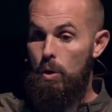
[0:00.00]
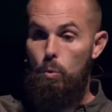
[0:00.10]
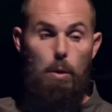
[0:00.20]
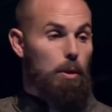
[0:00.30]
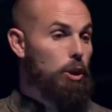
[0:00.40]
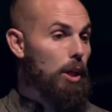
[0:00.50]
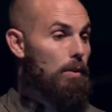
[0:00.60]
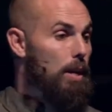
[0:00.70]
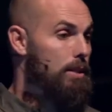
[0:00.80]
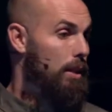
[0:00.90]
What would
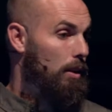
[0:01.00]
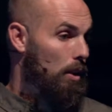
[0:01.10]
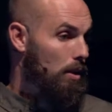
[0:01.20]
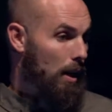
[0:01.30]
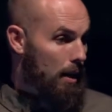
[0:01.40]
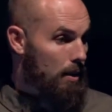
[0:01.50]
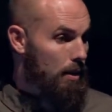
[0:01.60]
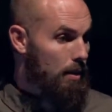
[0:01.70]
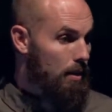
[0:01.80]
generosity look like?